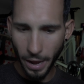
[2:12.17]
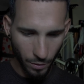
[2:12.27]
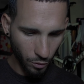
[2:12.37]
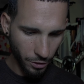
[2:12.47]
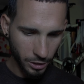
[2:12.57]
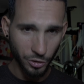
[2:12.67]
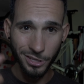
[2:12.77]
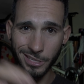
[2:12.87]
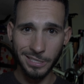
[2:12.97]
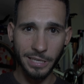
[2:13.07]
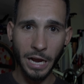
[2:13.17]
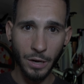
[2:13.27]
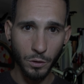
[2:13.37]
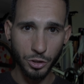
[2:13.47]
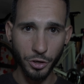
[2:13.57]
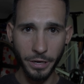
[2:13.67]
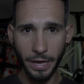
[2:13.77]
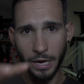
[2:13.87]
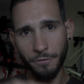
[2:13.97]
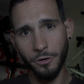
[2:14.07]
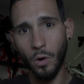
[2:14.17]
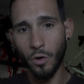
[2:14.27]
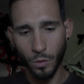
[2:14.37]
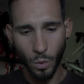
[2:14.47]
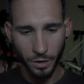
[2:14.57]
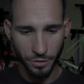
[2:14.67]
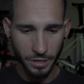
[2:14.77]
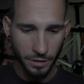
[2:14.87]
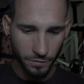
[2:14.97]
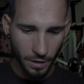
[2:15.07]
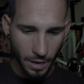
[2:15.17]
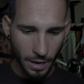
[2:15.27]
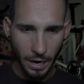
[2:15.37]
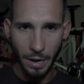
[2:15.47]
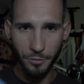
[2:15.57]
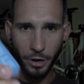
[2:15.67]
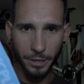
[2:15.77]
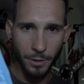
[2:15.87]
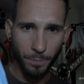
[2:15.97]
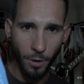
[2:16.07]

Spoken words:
manual there. So this is exactly what you're gonna get if you order one of these. You get the